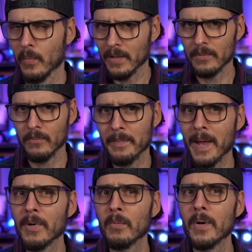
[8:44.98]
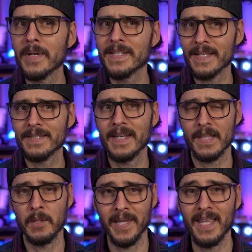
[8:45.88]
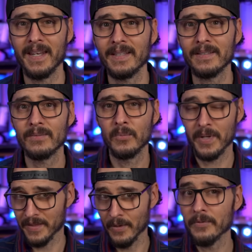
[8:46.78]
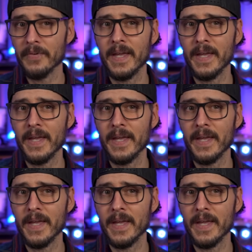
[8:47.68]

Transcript: Well, remember when we tested at the beginning with the old